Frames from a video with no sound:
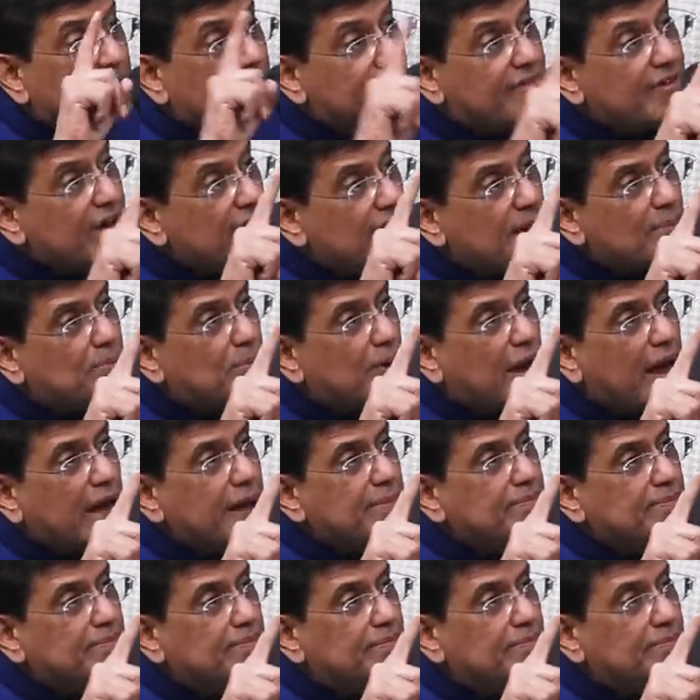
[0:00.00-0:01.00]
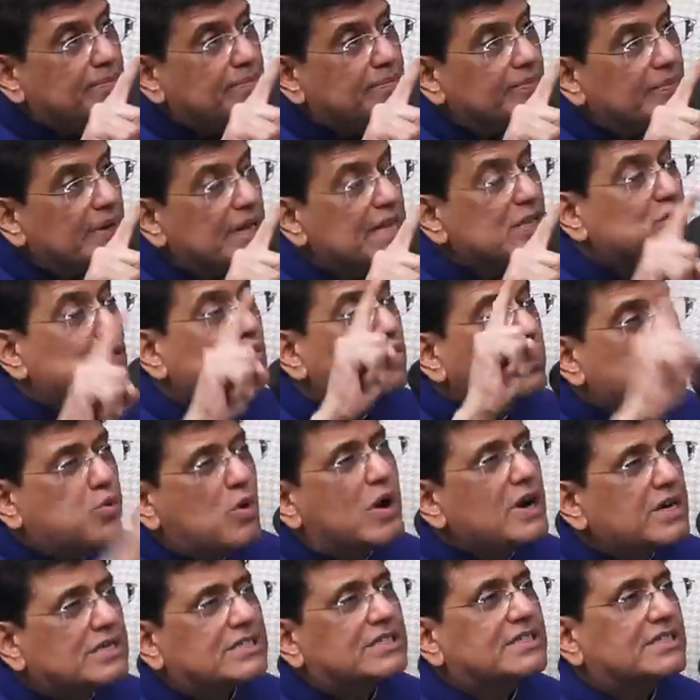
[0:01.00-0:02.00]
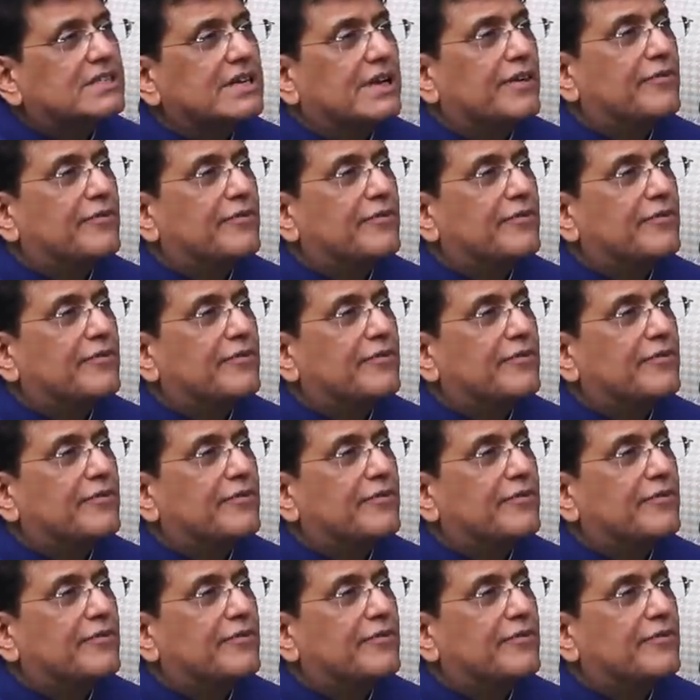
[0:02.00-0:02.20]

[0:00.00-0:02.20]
Giving a bribe is worse,